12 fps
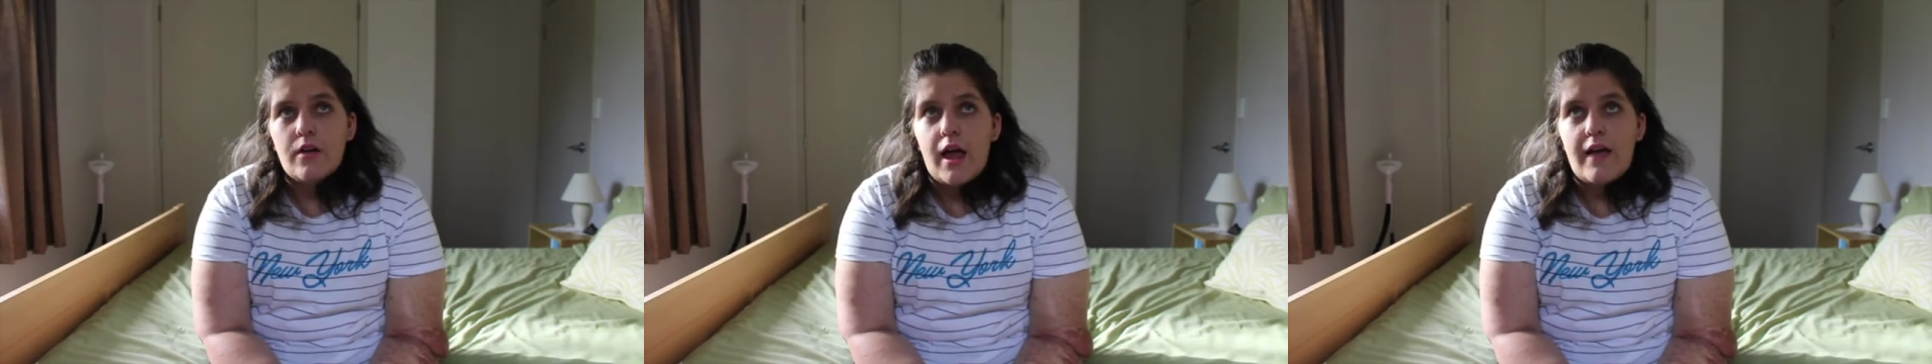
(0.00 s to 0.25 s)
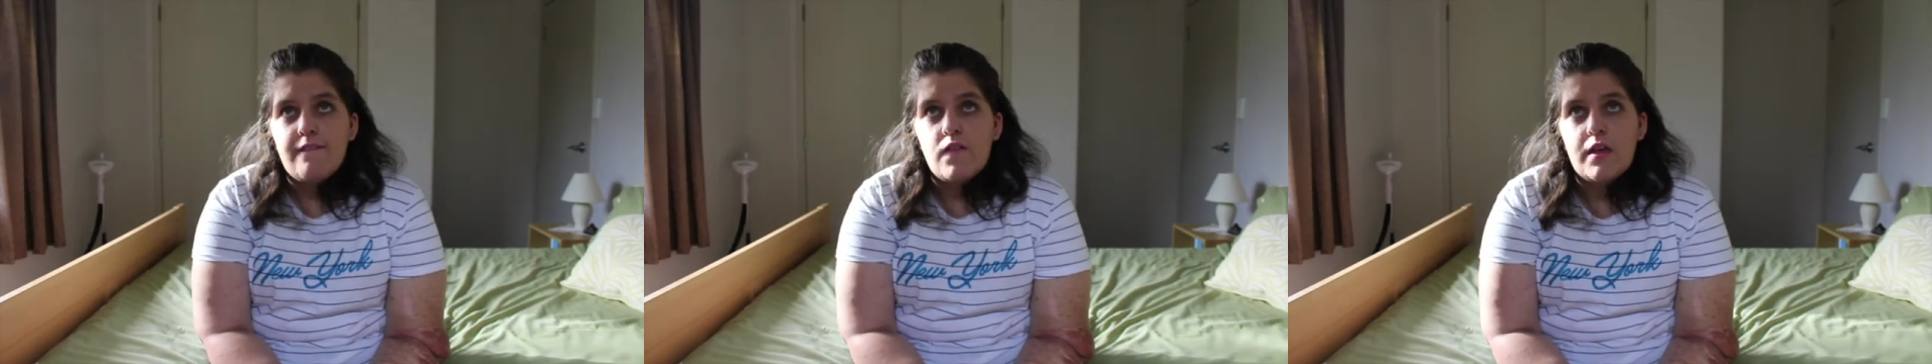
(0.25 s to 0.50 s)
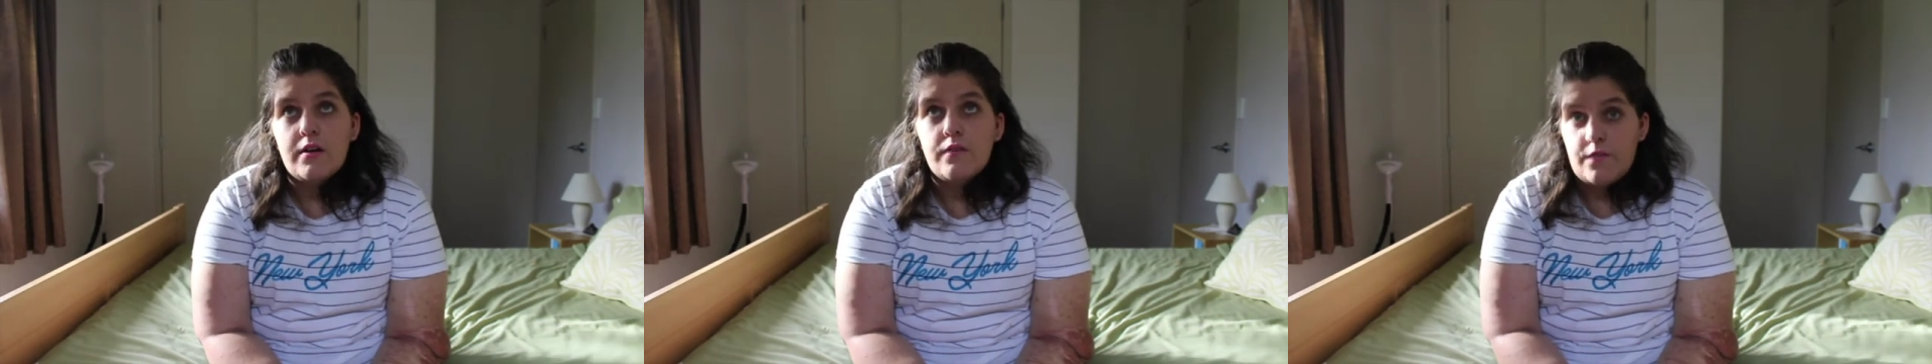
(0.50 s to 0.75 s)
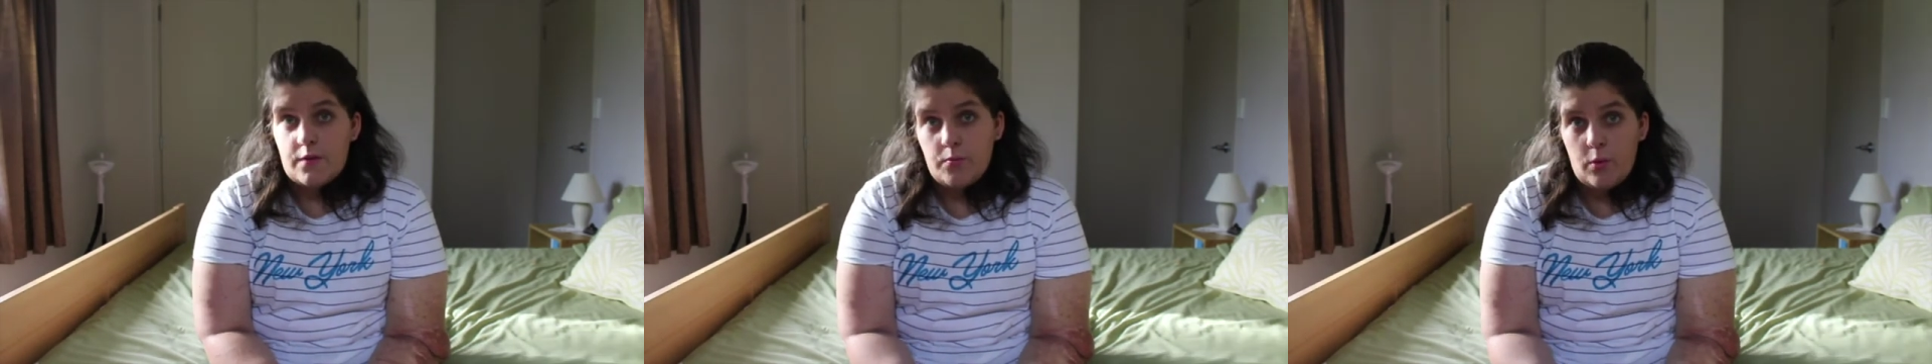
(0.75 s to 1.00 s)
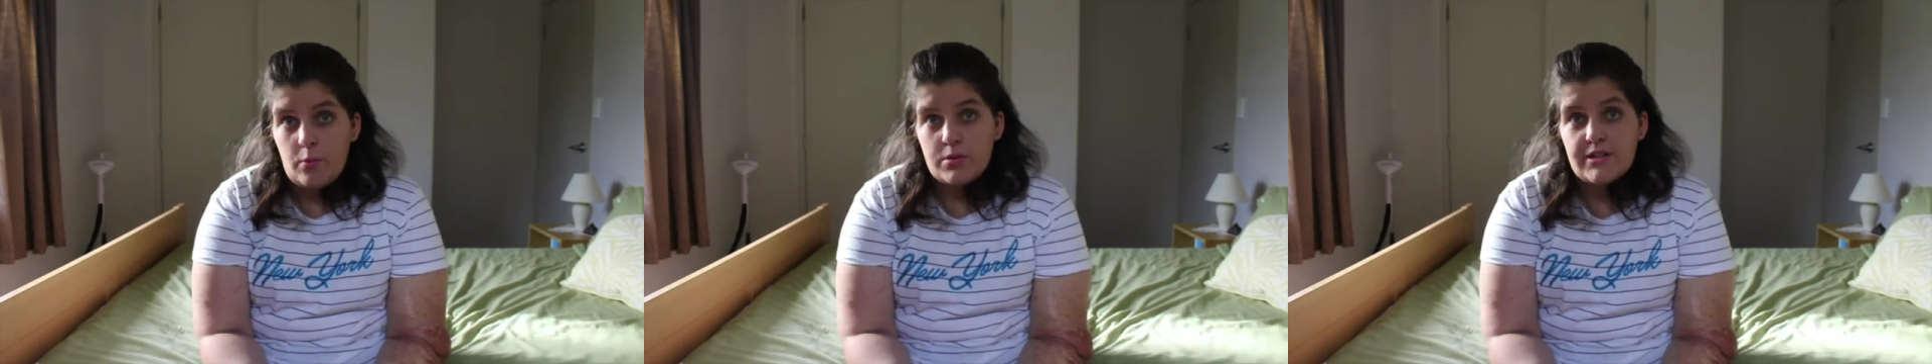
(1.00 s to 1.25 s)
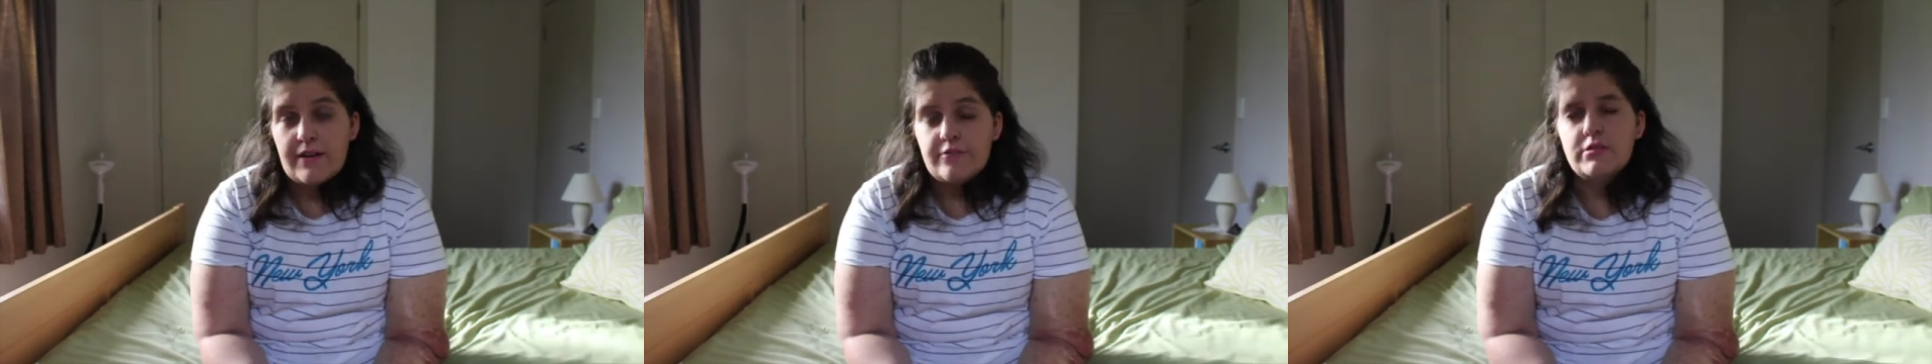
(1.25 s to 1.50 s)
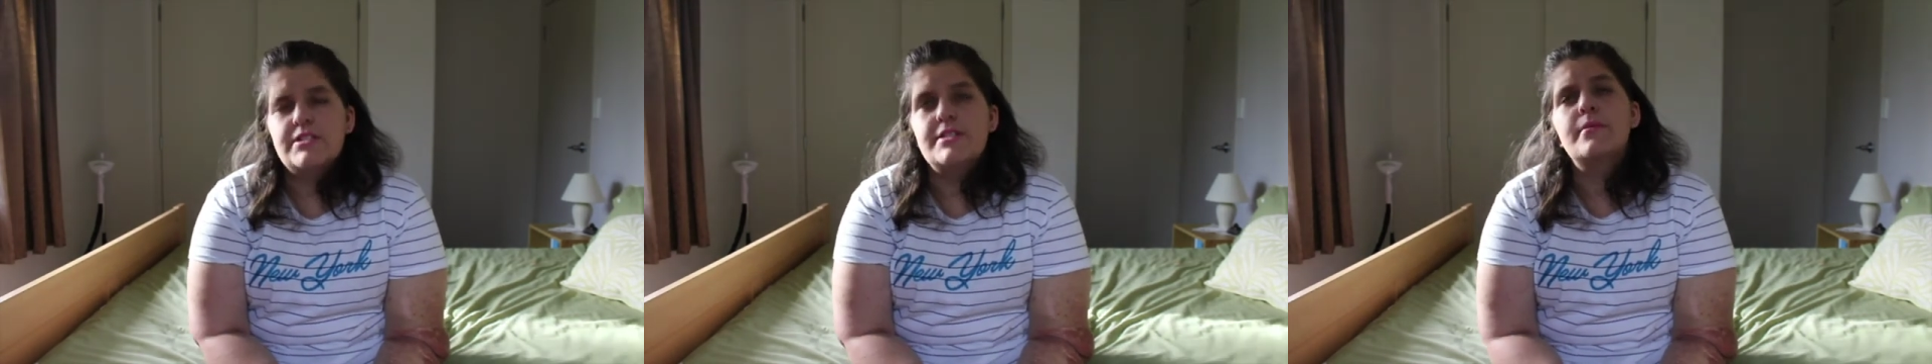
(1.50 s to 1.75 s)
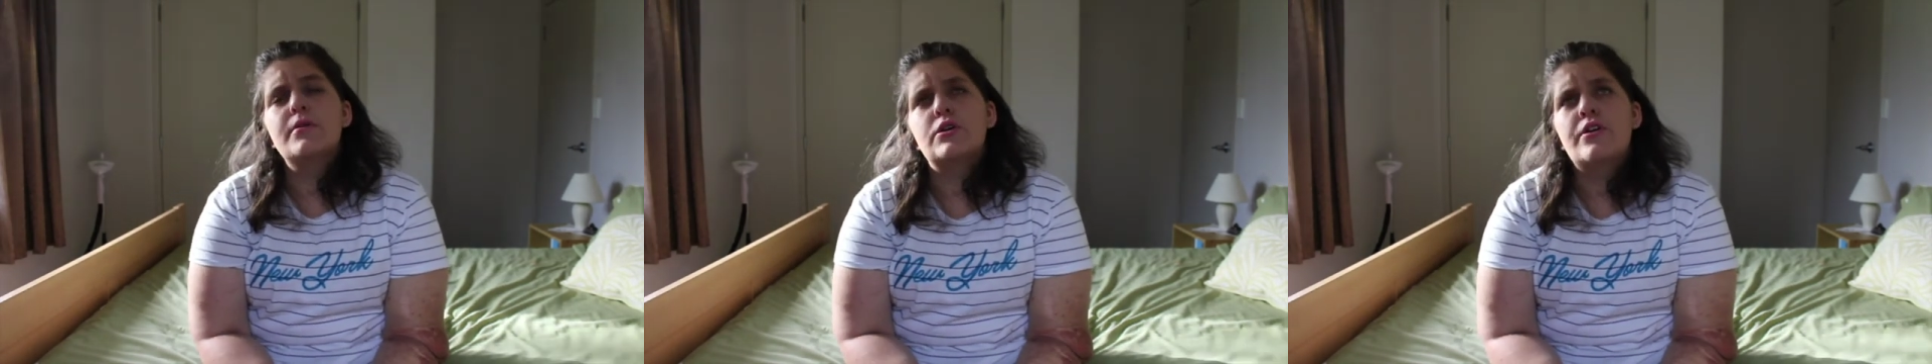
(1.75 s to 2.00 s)
and then it was time for us
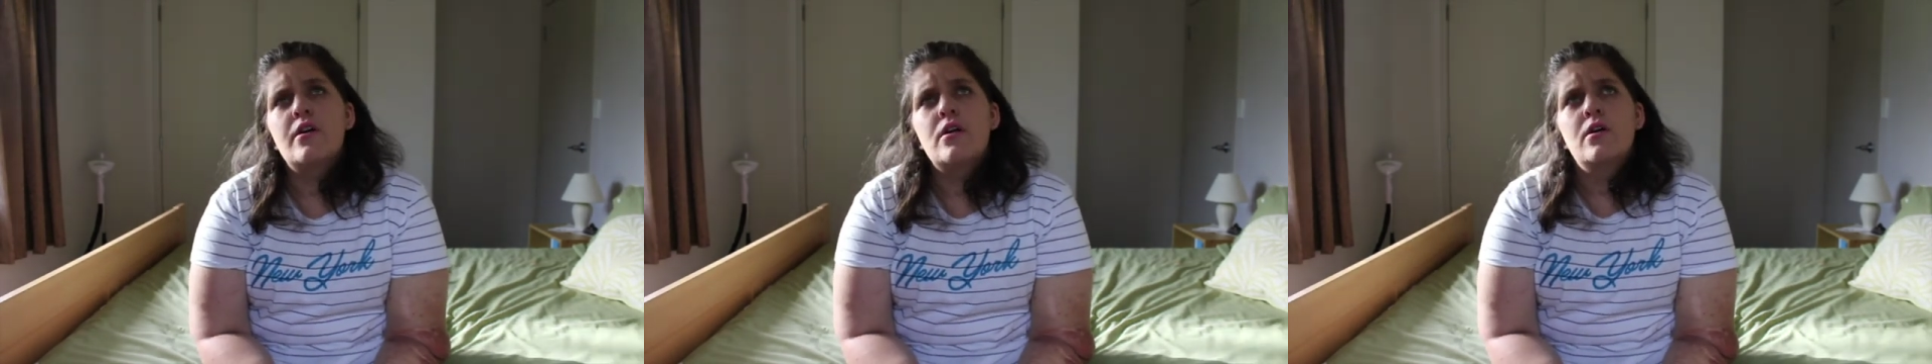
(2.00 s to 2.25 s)
to board.